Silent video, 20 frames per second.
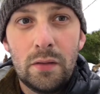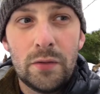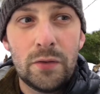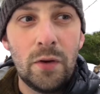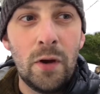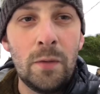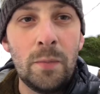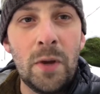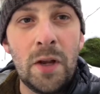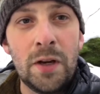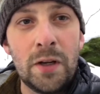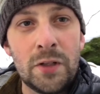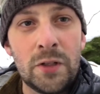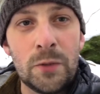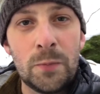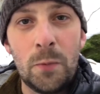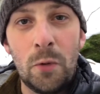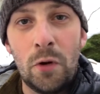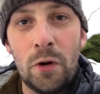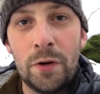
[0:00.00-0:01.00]
So I've been
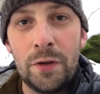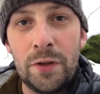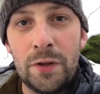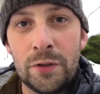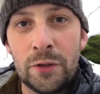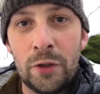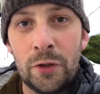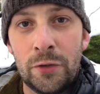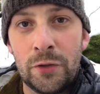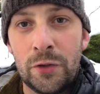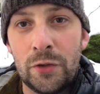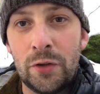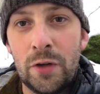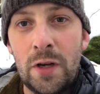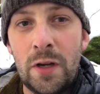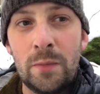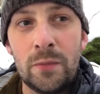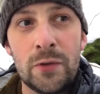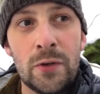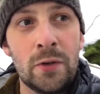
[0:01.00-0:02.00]
exploring these little
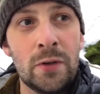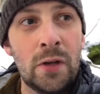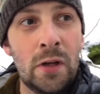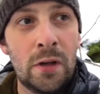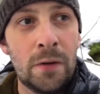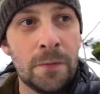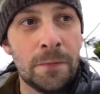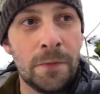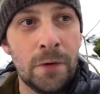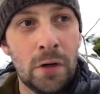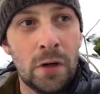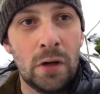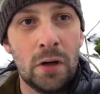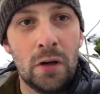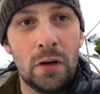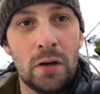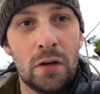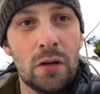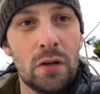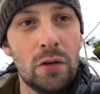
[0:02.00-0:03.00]
streams, looking
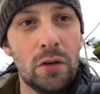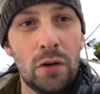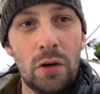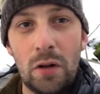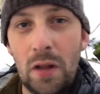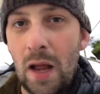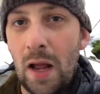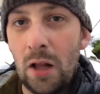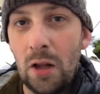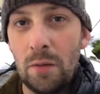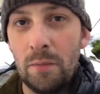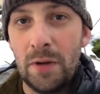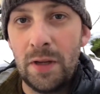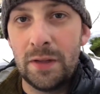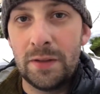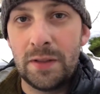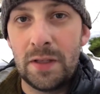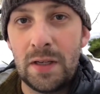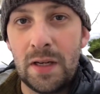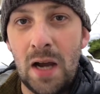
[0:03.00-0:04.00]
for little
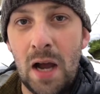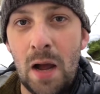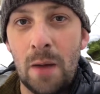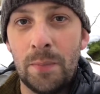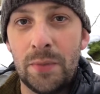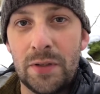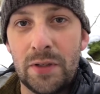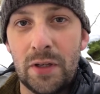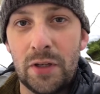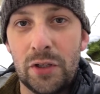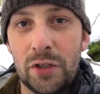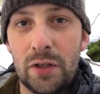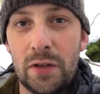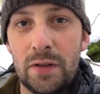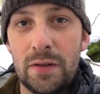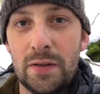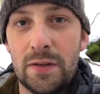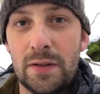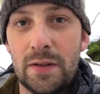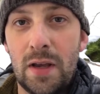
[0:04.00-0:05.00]
elements and
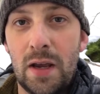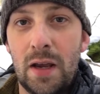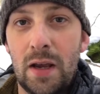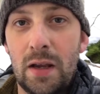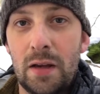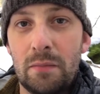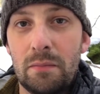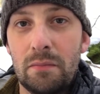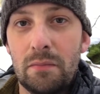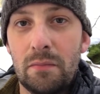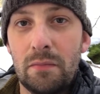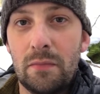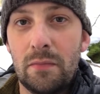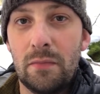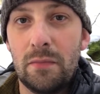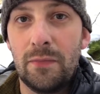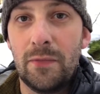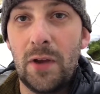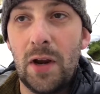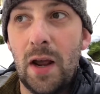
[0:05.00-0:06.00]
compositions that
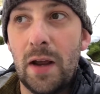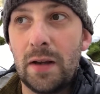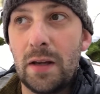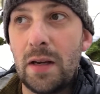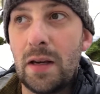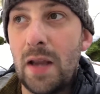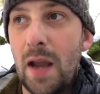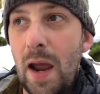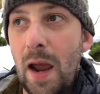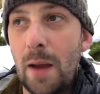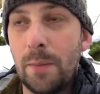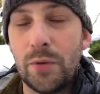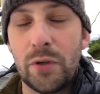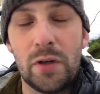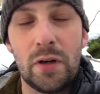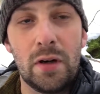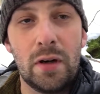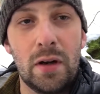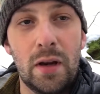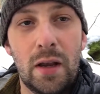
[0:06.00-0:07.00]
I can
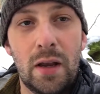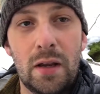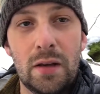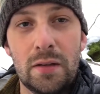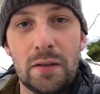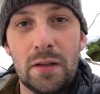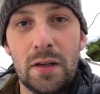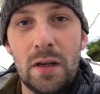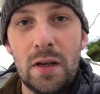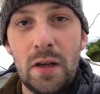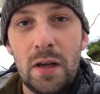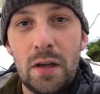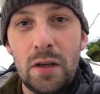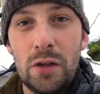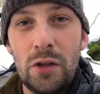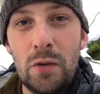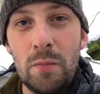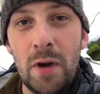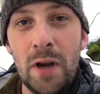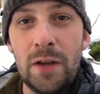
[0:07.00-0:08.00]
capture. And
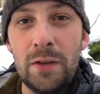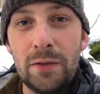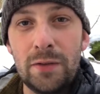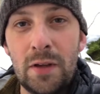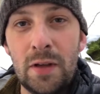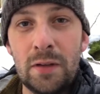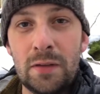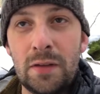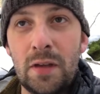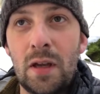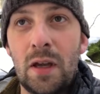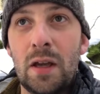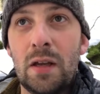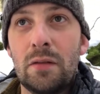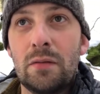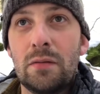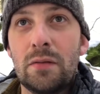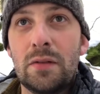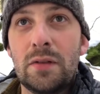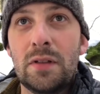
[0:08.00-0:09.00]
you might think
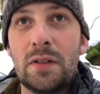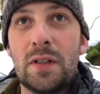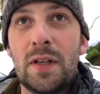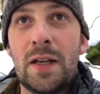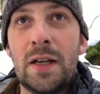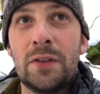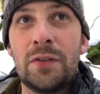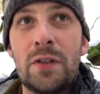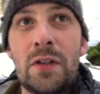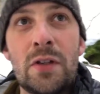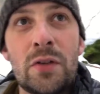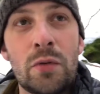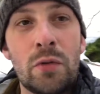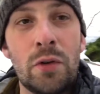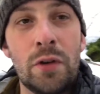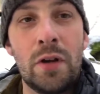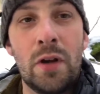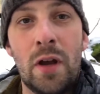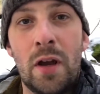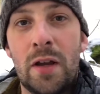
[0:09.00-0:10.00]
that to get these
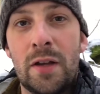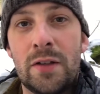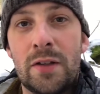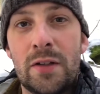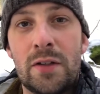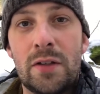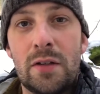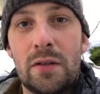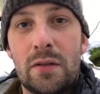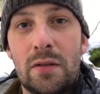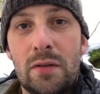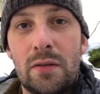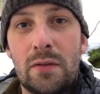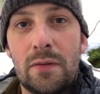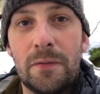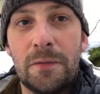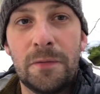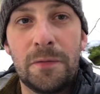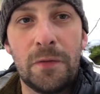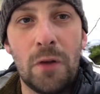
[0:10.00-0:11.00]
really nice
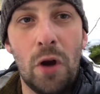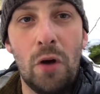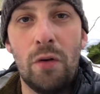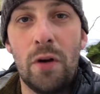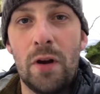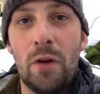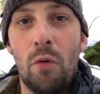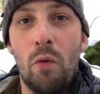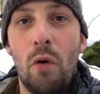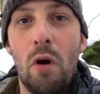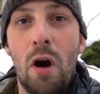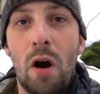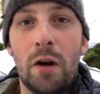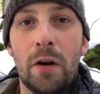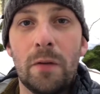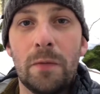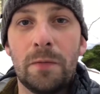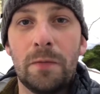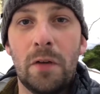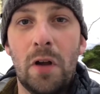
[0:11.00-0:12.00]
flowing
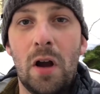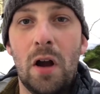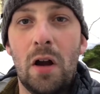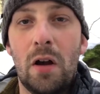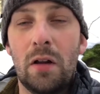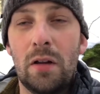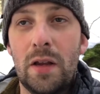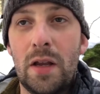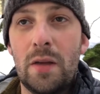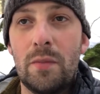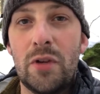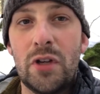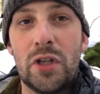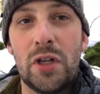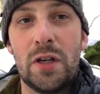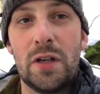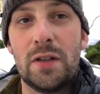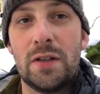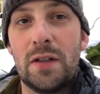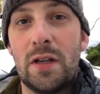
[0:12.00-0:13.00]
waterfall
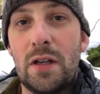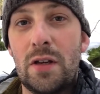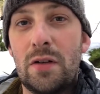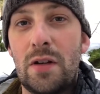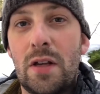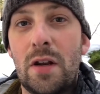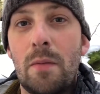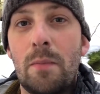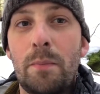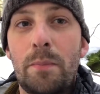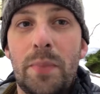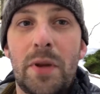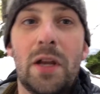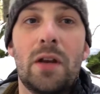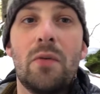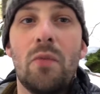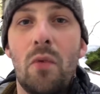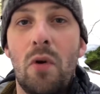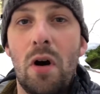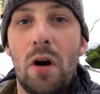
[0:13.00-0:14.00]
images that you need a
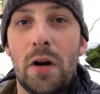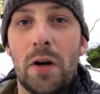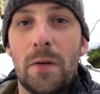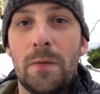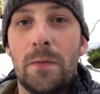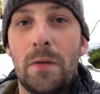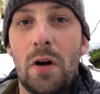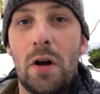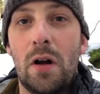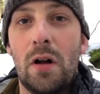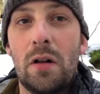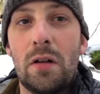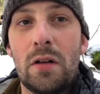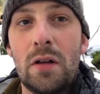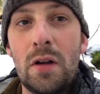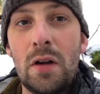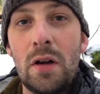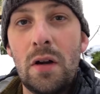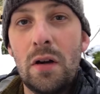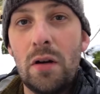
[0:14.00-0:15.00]
big waterfall
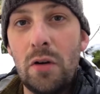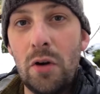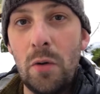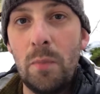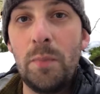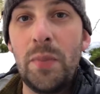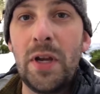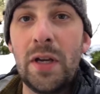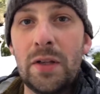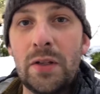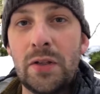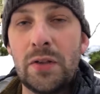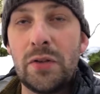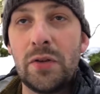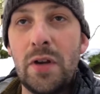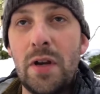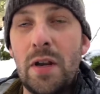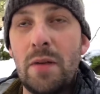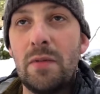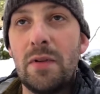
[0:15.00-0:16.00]
or a big
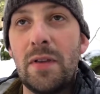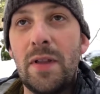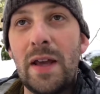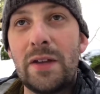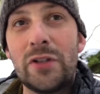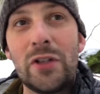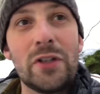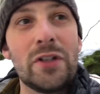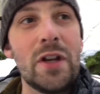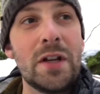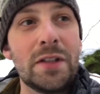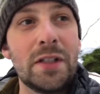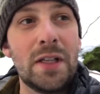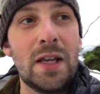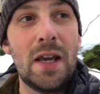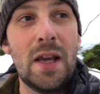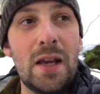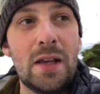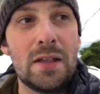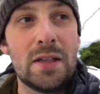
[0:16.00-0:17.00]
stream, and that's just not the
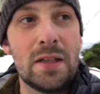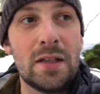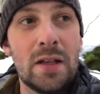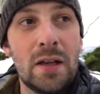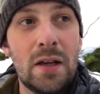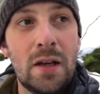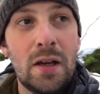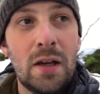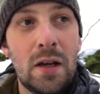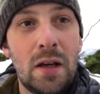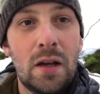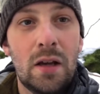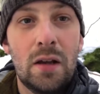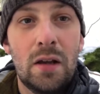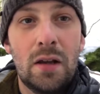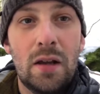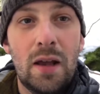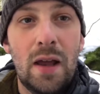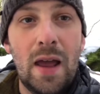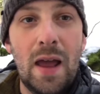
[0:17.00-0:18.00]
case.
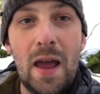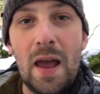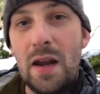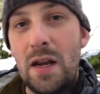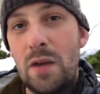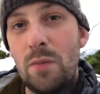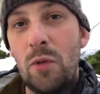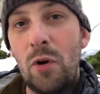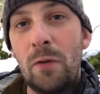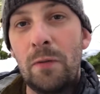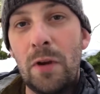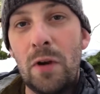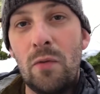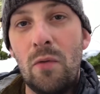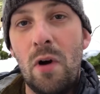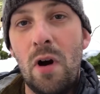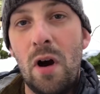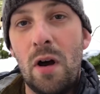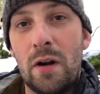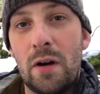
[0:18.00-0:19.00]
Any moving
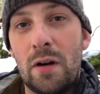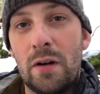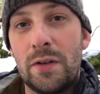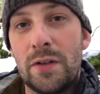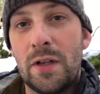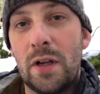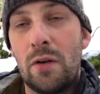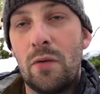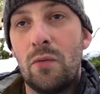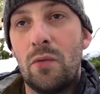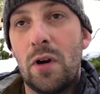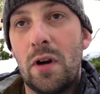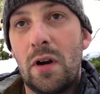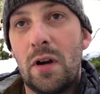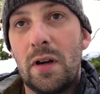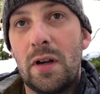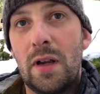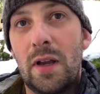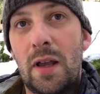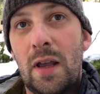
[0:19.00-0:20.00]
water is going to
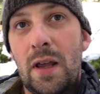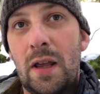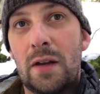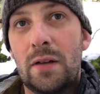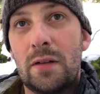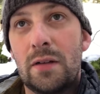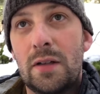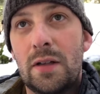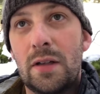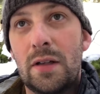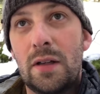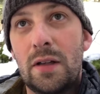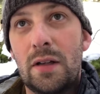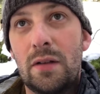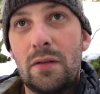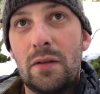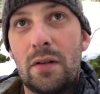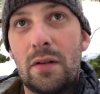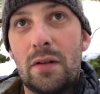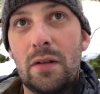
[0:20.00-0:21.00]
work, and
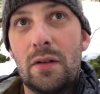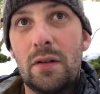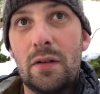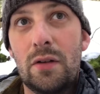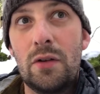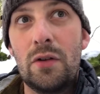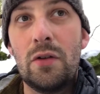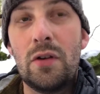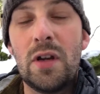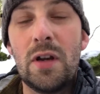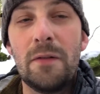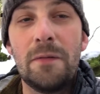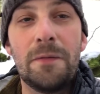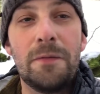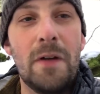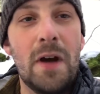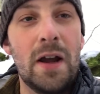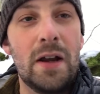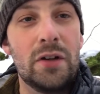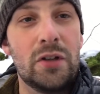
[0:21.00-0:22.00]
you can
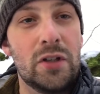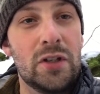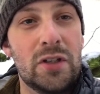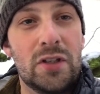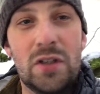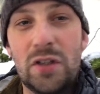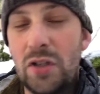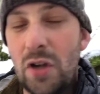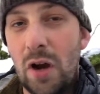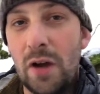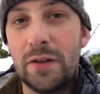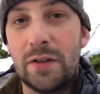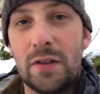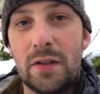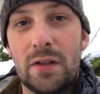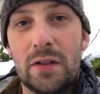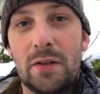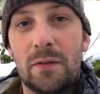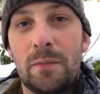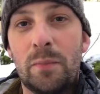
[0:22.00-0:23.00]
find just
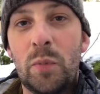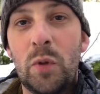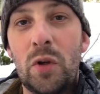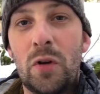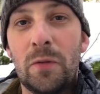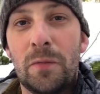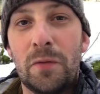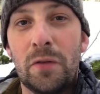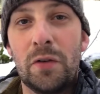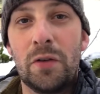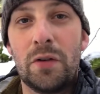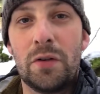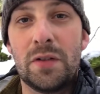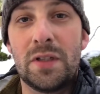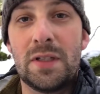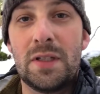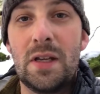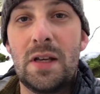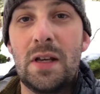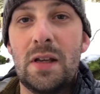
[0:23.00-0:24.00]
dozens of beautiful little
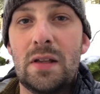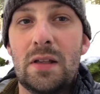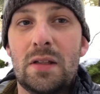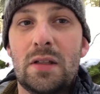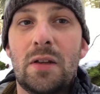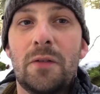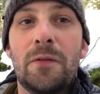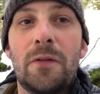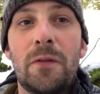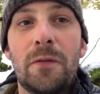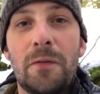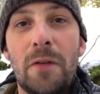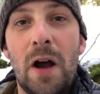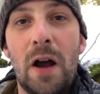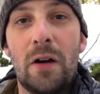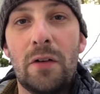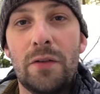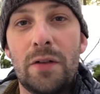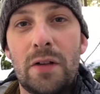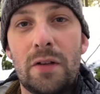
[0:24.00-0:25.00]
scenes if you
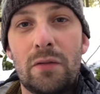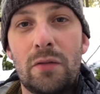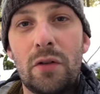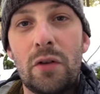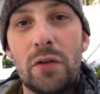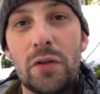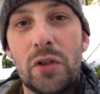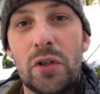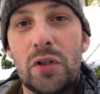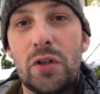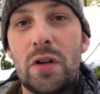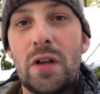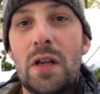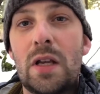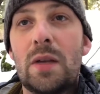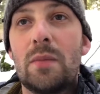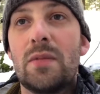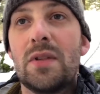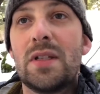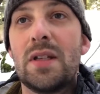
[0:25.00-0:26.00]
follow the little
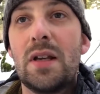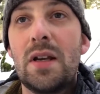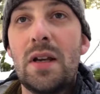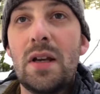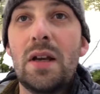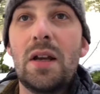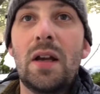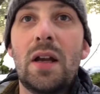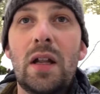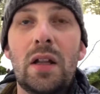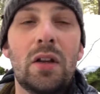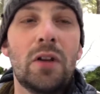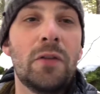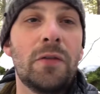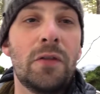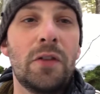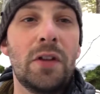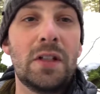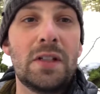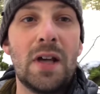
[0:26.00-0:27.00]
streams and look
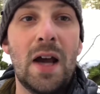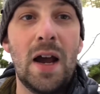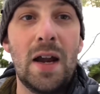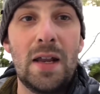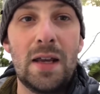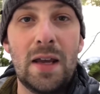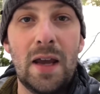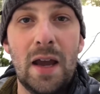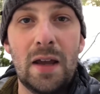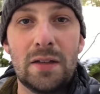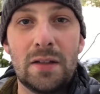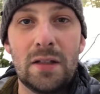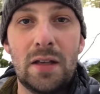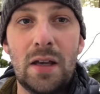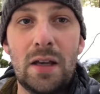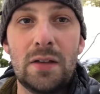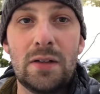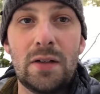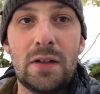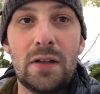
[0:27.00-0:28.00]
for the tiny
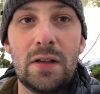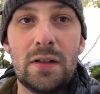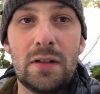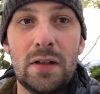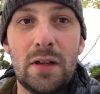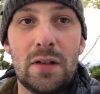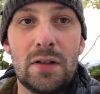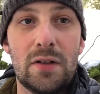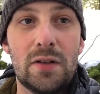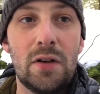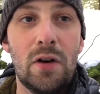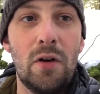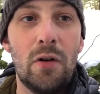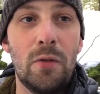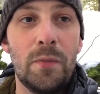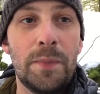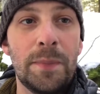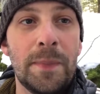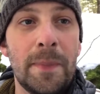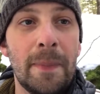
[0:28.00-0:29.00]
cascades that exist.
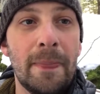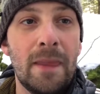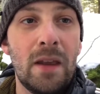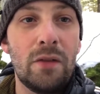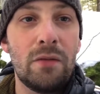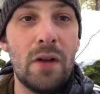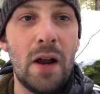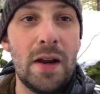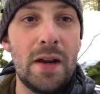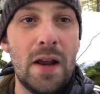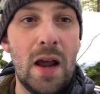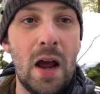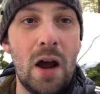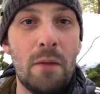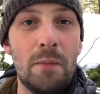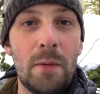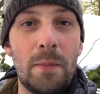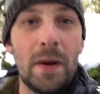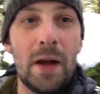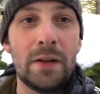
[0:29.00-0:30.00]
So right now
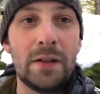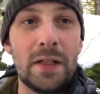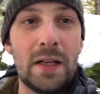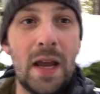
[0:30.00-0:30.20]
I'm about to